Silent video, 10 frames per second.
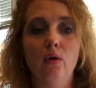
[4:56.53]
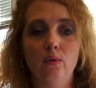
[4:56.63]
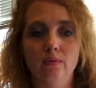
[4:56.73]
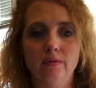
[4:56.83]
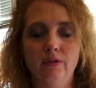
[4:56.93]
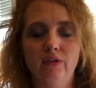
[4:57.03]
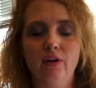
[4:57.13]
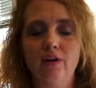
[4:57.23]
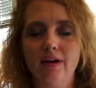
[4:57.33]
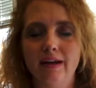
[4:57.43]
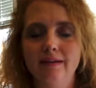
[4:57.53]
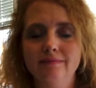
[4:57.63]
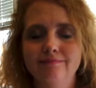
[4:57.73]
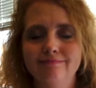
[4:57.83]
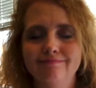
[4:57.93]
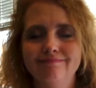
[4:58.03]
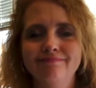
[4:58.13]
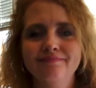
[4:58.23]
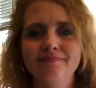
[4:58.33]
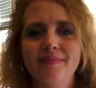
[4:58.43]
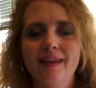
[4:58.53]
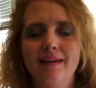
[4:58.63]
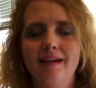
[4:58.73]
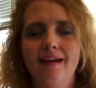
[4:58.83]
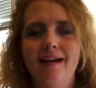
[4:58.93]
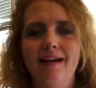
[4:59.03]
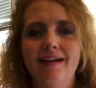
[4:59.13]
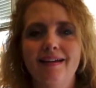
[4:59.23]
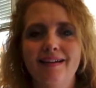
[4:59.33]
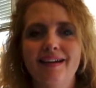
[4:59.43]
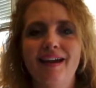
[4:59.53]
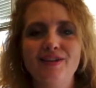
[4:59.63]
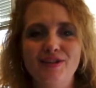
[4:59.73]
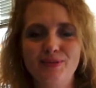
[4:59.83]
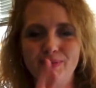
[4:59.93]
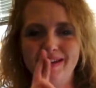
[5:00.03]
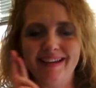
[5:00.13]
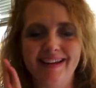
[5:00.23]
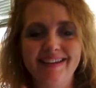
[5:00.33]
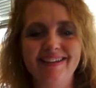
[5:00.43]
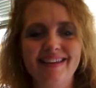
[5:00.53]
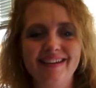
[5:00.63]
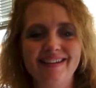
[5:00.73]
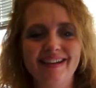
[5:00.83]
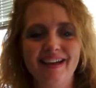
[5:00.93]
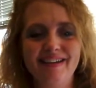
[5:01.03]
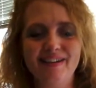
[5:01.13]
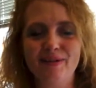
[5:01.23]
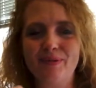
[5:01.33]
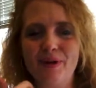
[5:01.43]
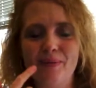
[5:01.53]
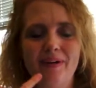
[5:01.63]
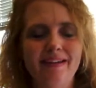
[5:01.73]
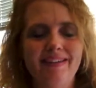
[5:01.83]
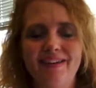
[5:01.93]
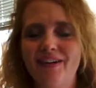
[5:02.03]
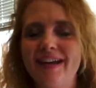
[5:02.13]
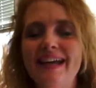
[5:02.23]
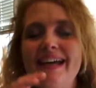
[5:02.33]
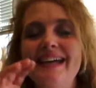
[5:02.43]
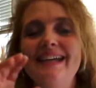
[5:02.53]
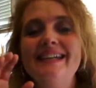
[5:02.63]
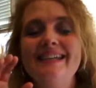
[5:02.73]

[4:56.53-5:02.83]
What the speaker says: Oh, sorry. I just realized that I did the wrong one. Sorry.